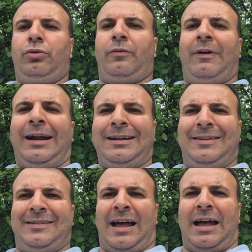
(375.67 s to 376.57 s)

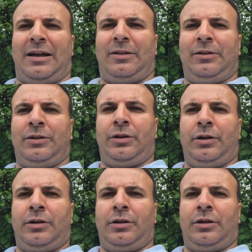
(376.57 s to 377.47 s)
reconcile
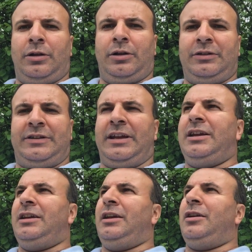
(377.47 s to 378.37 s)

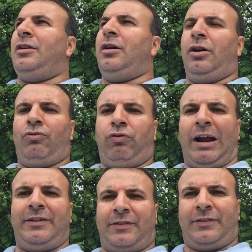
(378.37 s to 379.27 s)
the
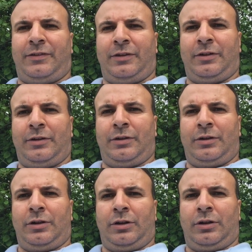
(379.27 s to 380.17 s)
rights
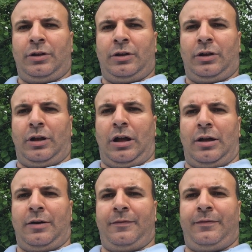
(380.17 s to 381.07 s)

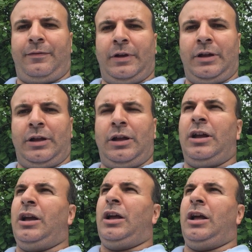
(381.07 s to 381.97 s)
of
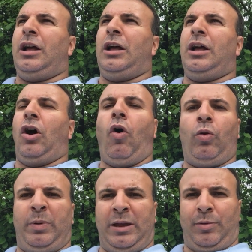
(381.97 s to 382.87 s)
all
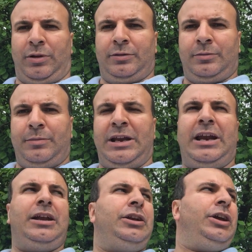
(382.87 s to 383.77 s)
people,
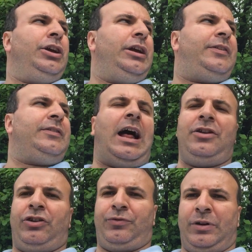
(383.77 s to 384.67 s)
meaning it's
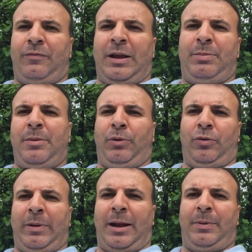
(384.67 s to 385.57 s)
not just for the white people or
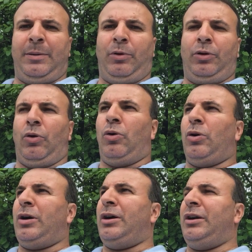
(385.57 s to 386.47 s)
black people,
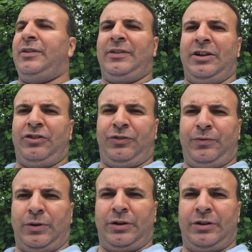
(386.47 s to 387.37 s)
or it's not just
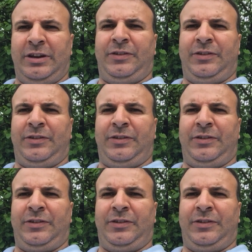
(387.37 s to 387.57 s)
for